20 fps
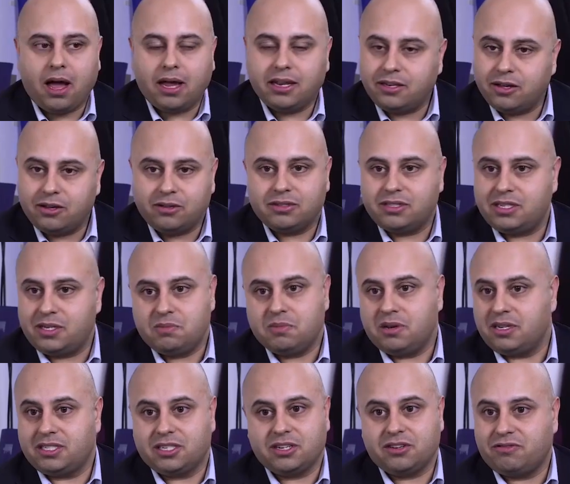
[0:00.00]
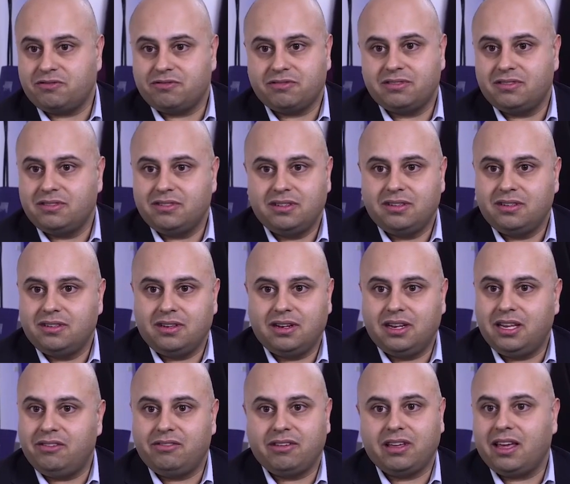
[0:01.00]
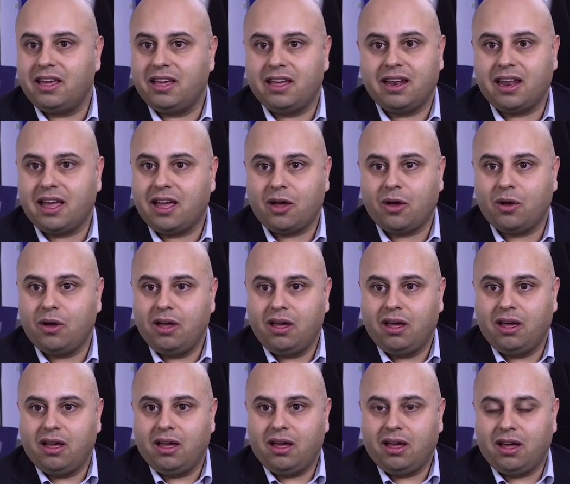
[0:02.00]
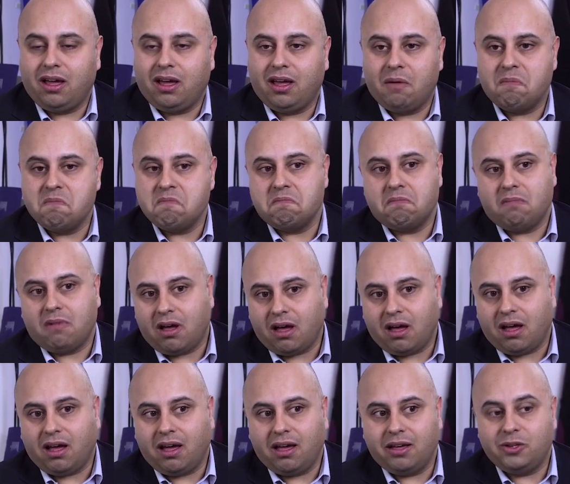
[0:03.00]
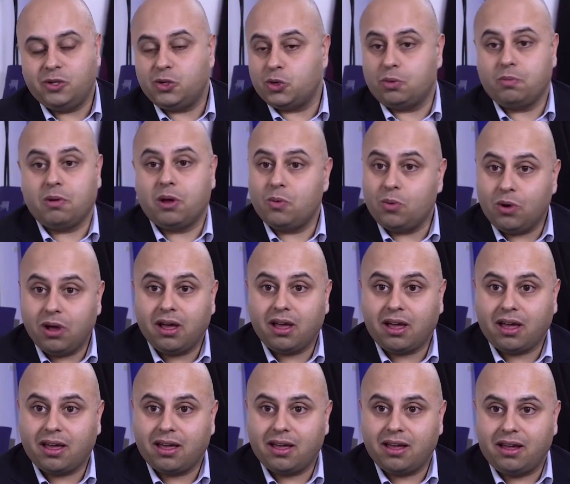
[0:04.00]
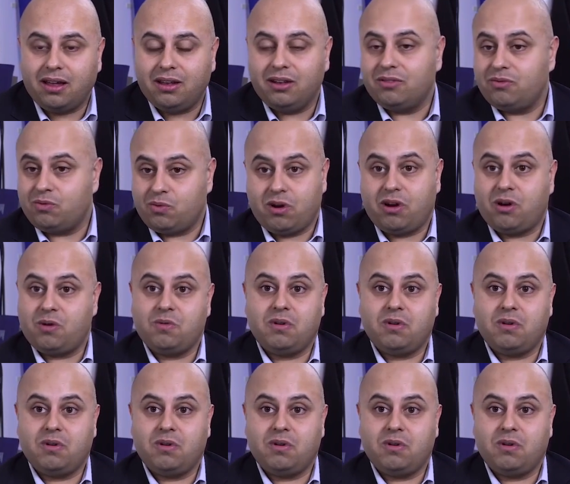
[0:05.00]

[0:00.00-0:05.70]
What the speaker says: I don't see myself leaving here now. I enjoy my work, I love where I